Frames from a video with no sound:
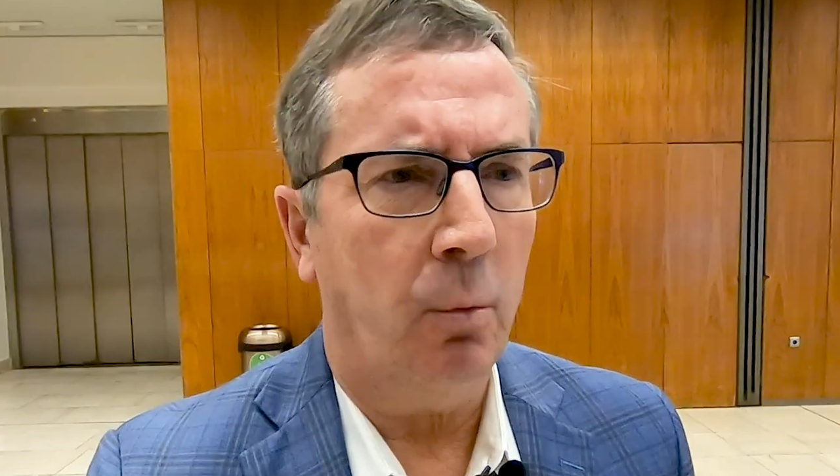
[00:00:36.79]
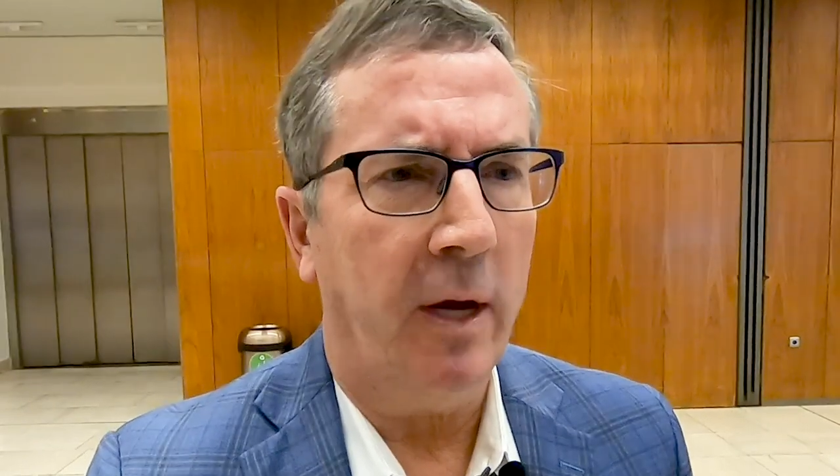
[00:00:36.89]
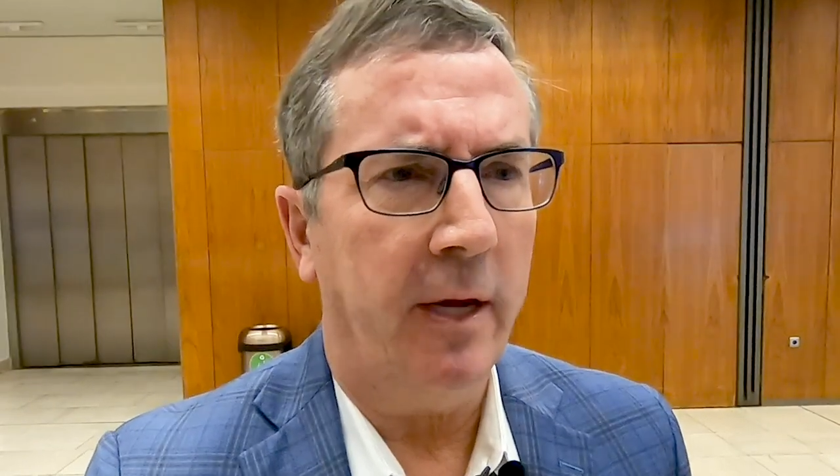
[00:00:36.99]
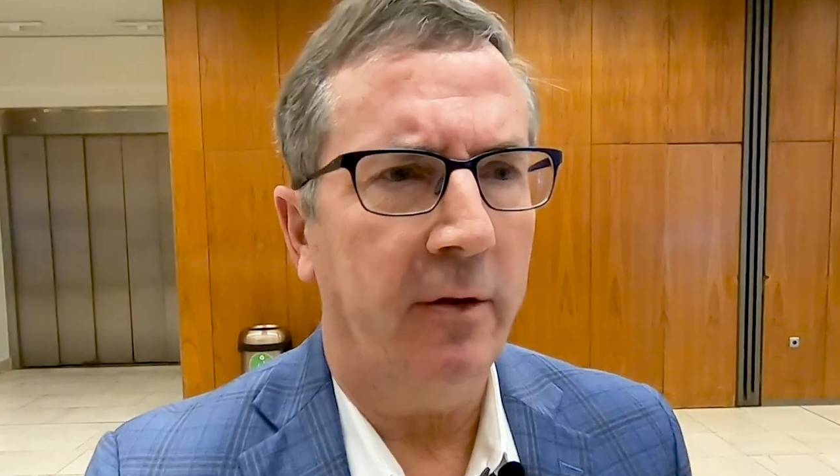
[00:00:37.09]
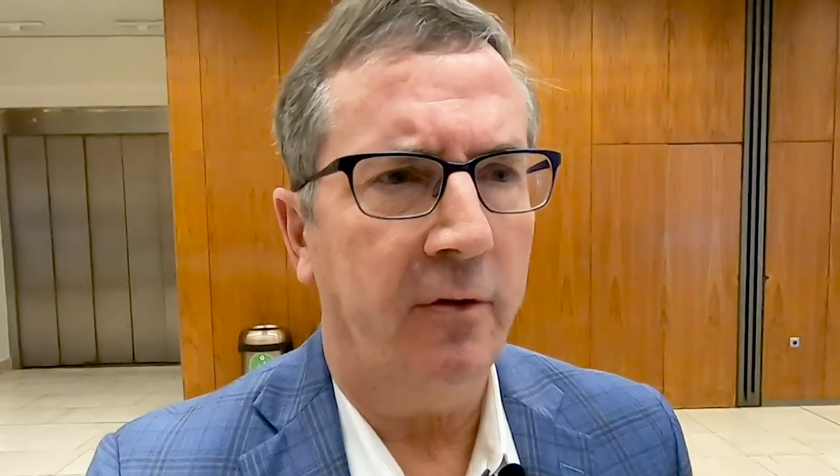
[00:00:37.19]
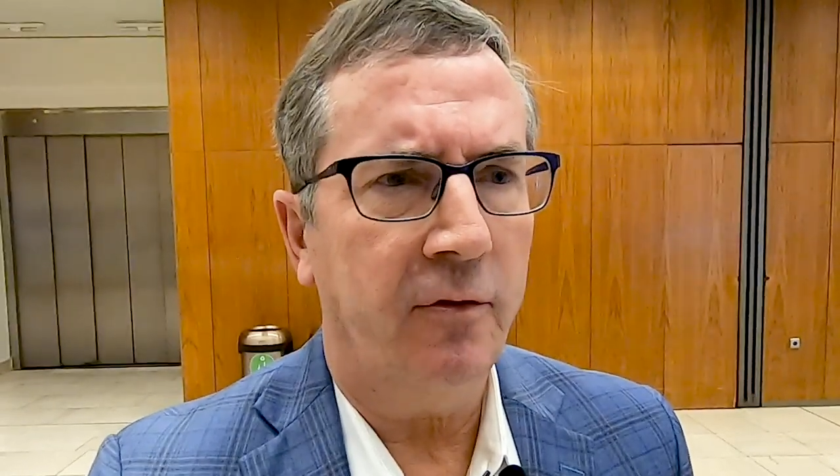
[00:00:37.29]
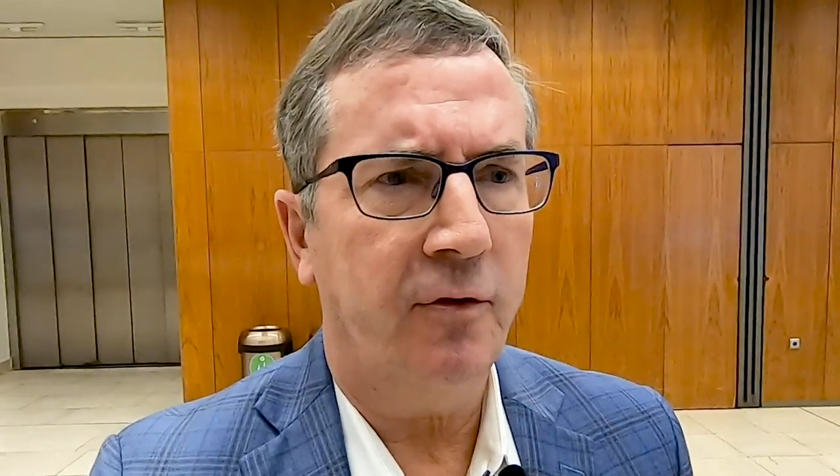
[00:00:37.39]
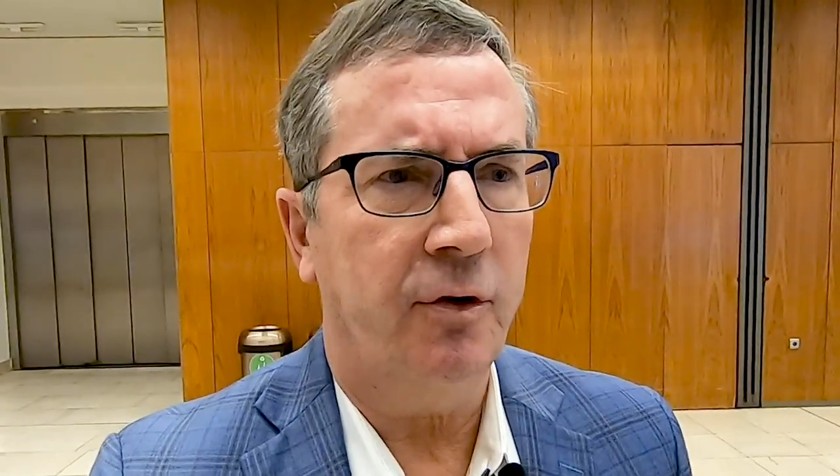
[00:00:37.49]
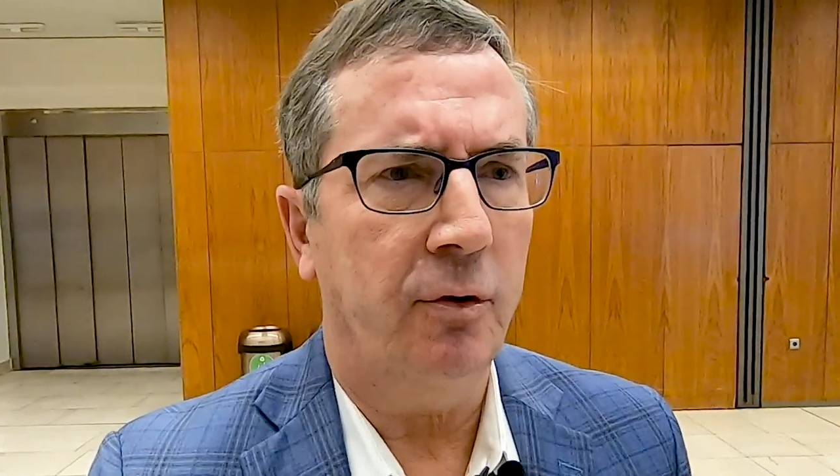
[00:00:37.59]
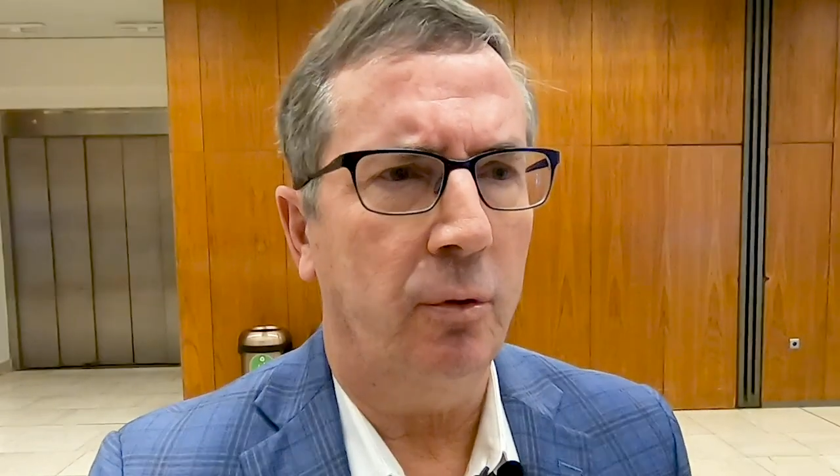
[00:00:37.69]
ways
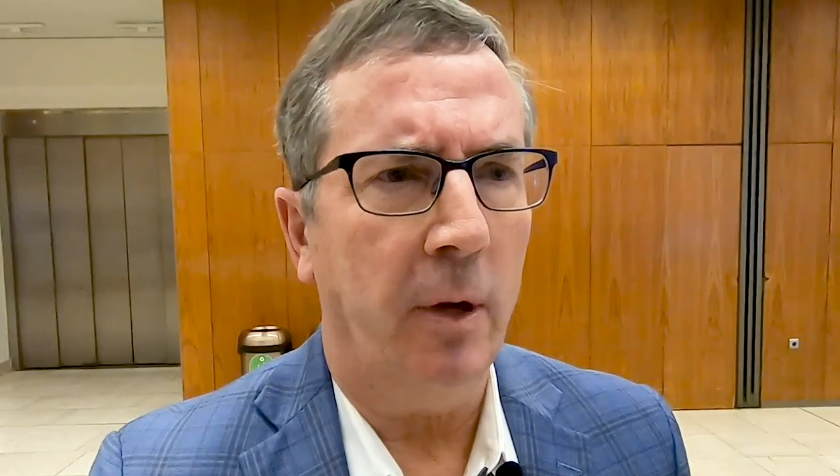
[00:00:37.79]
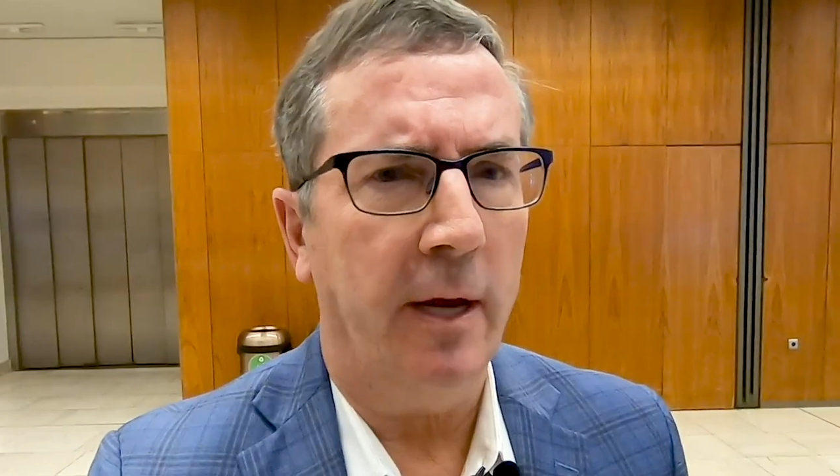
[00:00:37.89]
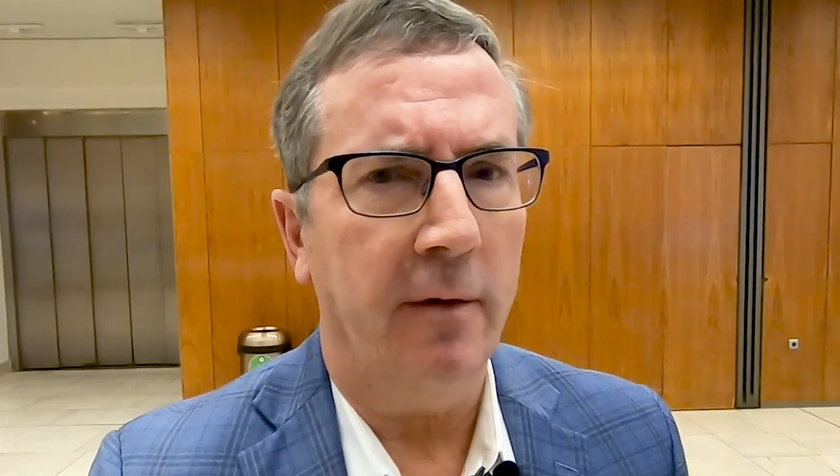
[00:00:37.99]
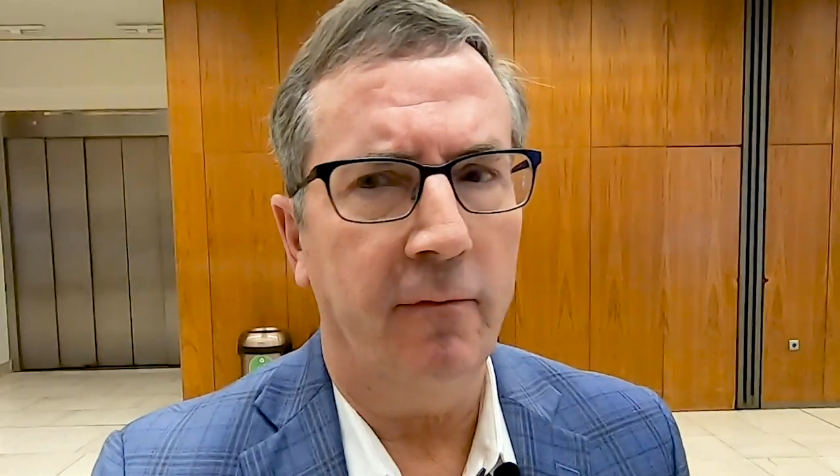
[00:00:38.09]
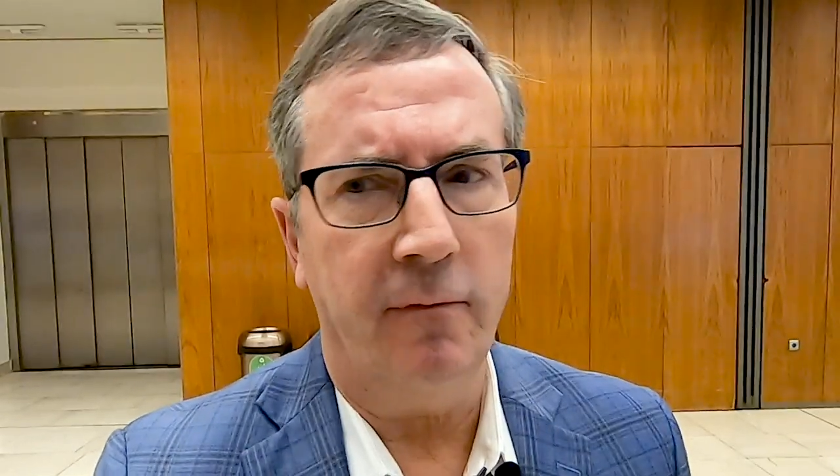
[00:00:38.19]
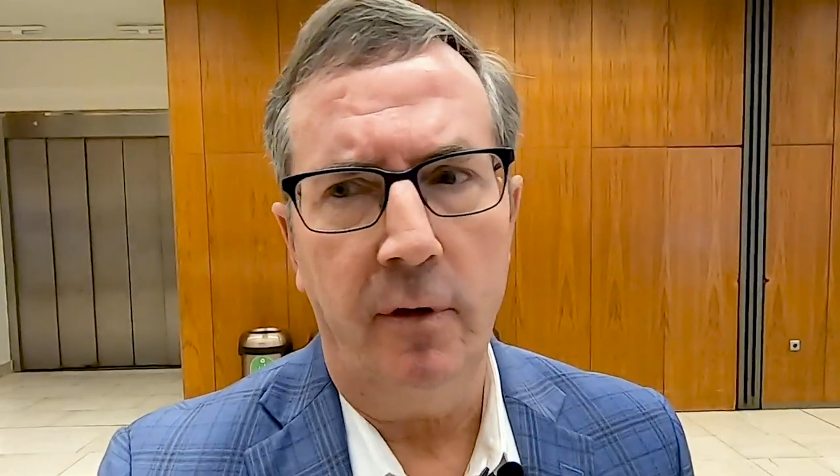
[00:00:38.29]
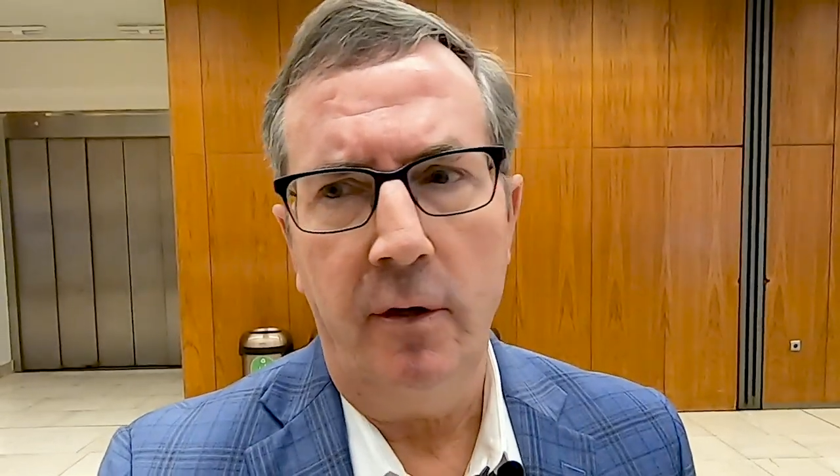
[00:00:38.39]
to have